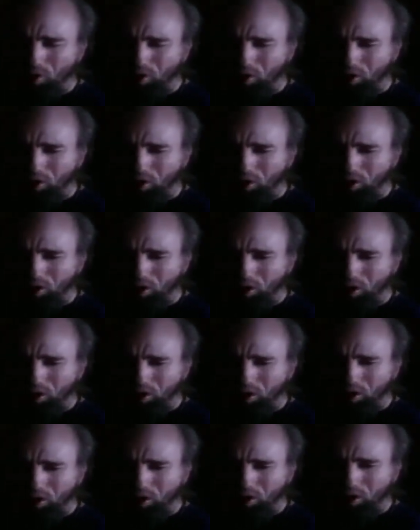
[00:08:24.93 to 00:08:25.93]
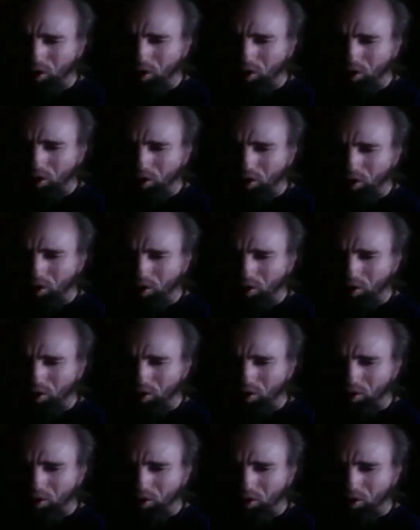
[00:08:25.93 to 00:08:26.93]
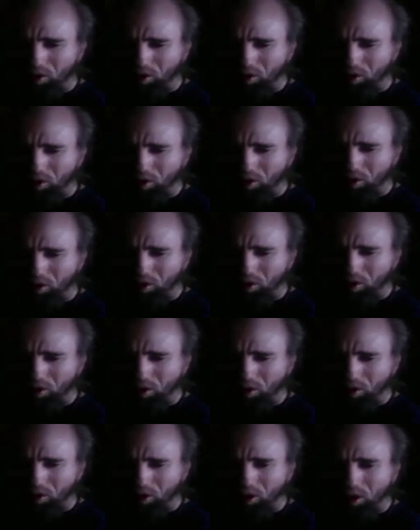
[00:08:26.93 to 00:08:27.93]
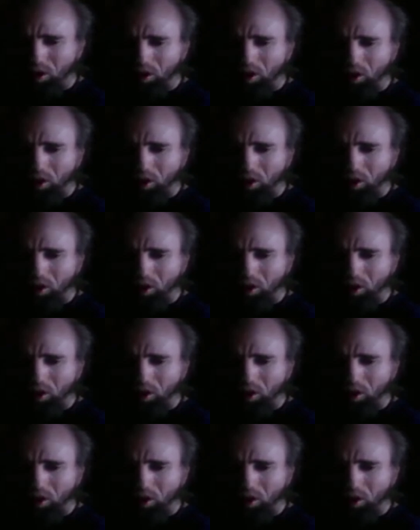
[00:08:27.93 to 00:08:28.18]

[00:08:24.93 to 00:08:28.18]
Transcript: Nothing is said.